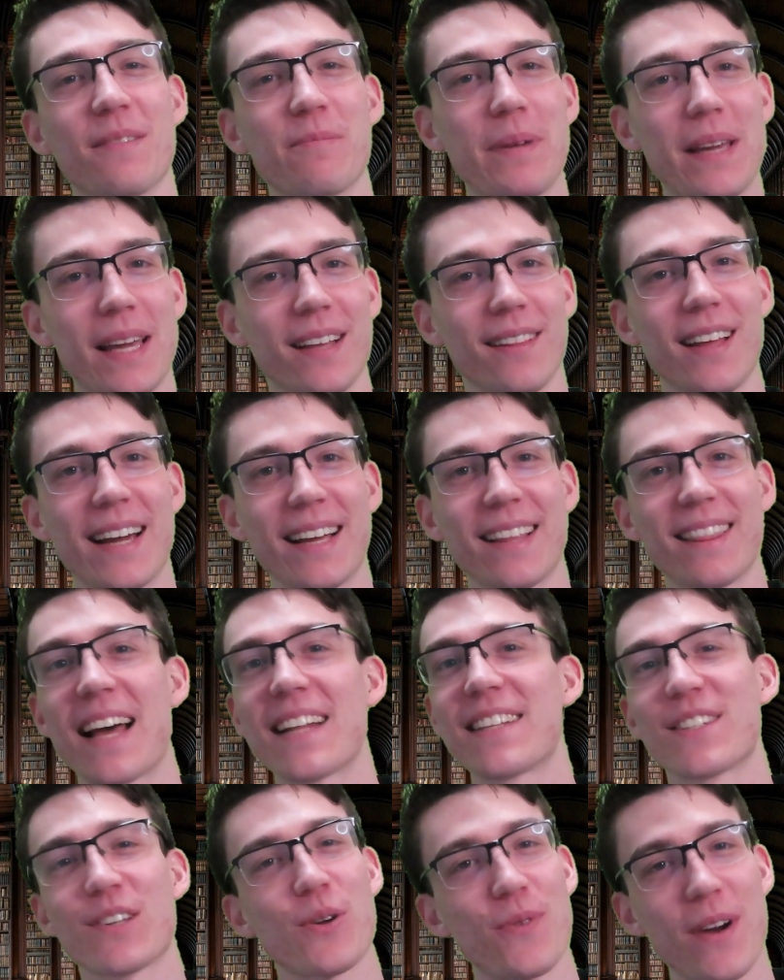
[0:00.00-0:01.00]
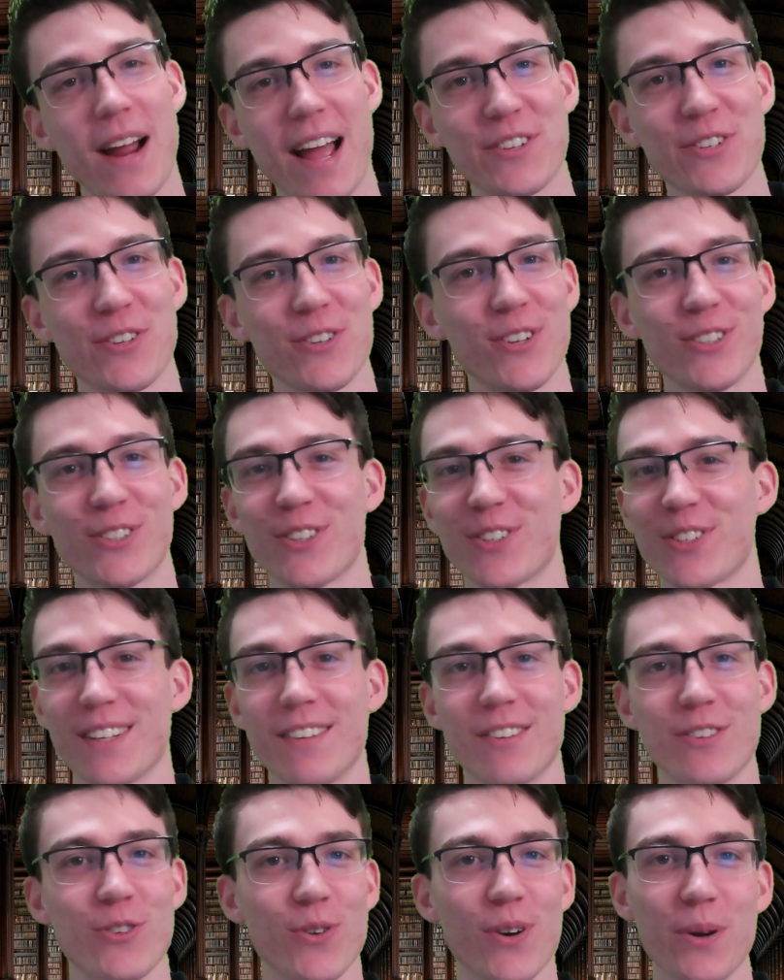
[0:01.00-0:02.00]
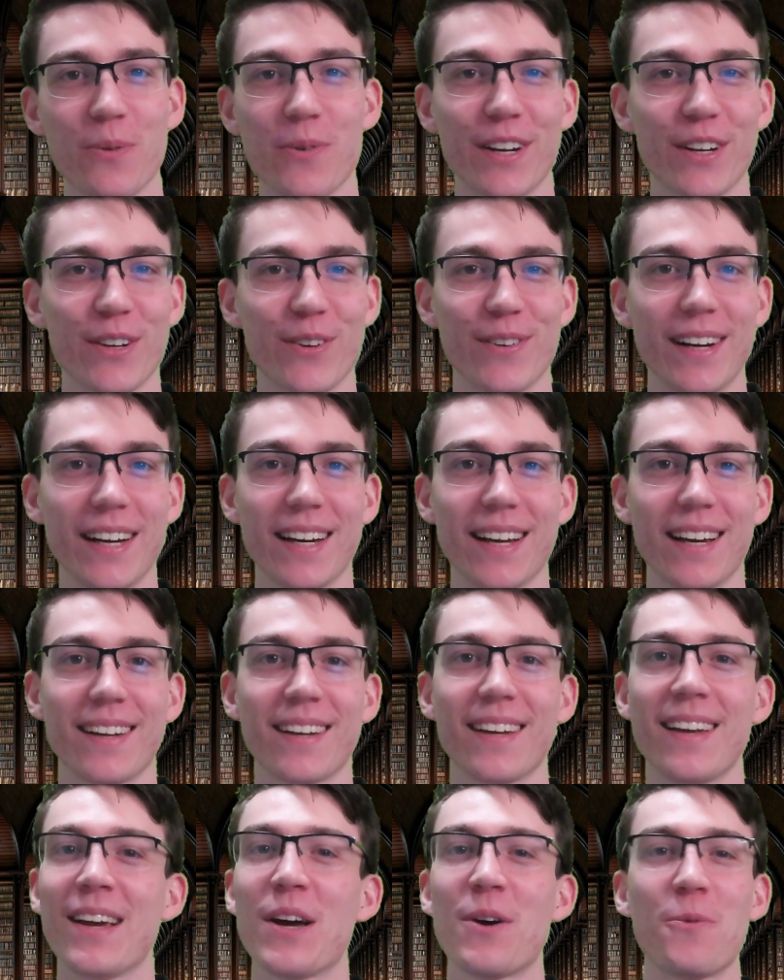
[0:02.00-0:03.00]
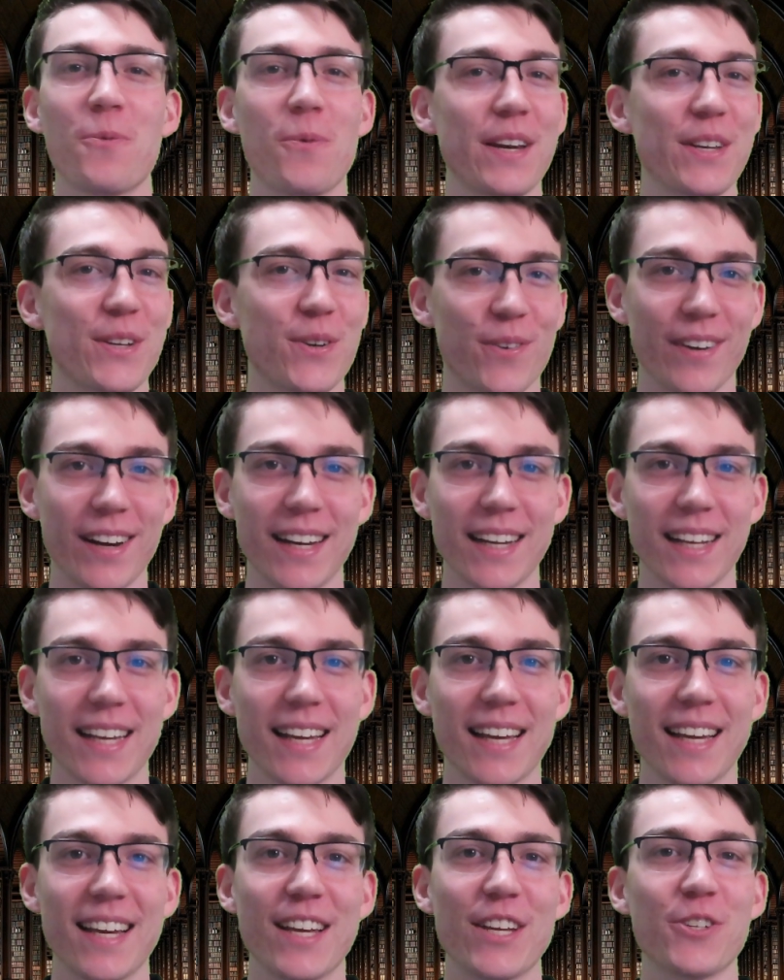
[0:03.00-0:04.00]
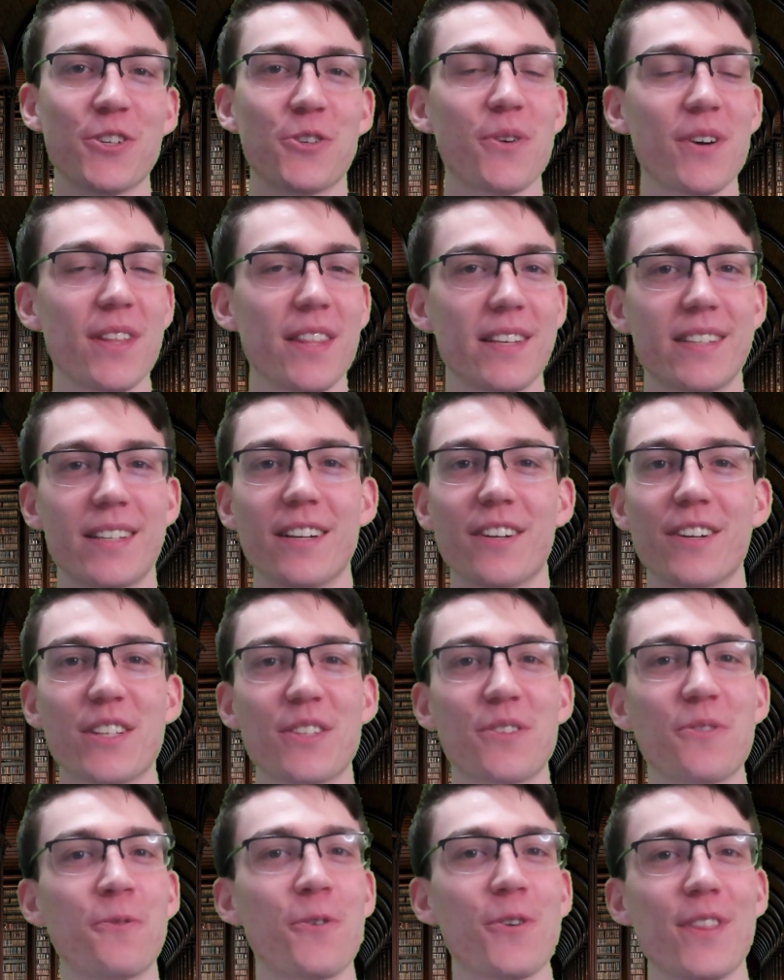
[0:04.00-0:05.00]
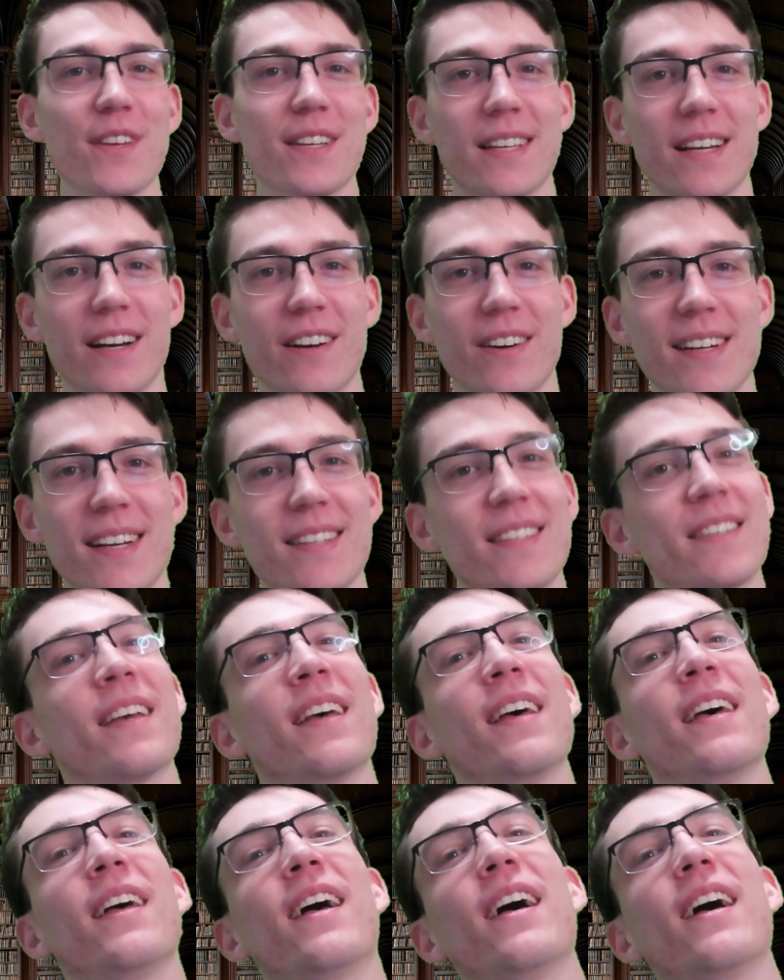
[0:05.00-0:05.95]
being like, that's irrational, just enjoy what you're reading when you're reading it, enjoy the series for the series,